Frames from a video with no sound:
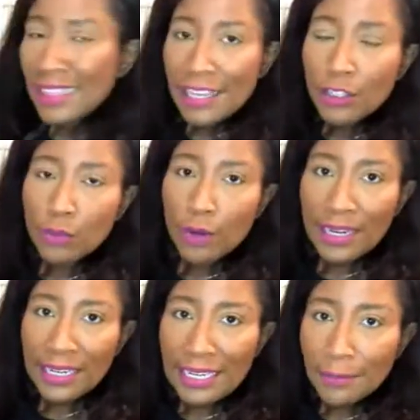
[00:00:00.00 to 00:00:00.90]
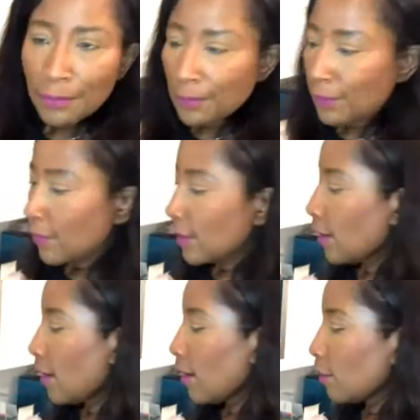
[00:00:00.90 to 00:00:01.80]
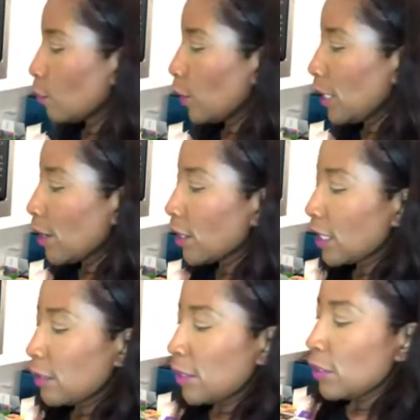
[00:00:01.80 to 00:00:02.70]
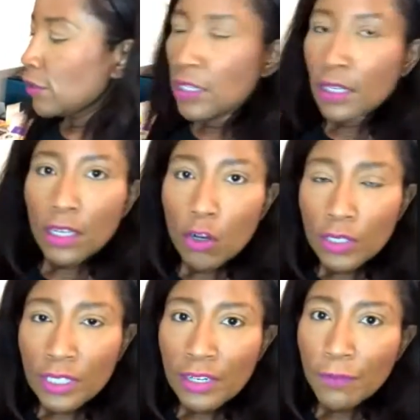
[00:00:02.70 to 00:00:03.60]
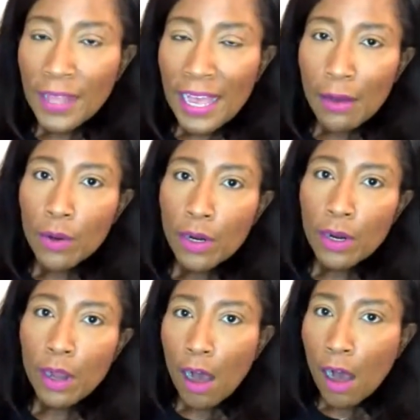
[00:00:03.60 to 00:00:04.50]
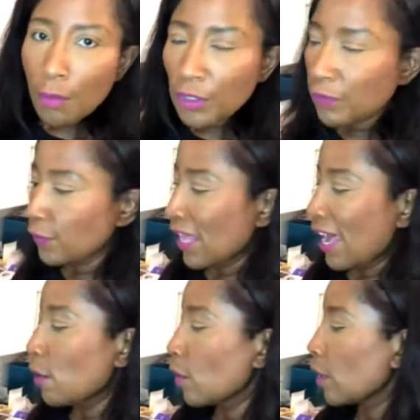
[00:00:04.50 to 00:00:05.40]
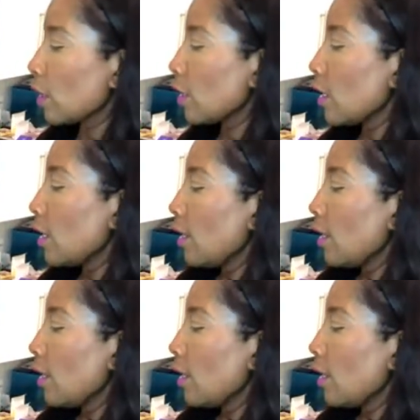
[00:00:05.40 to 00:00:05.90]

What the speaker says: things ready. We are going to be using coconut flour, almond flour,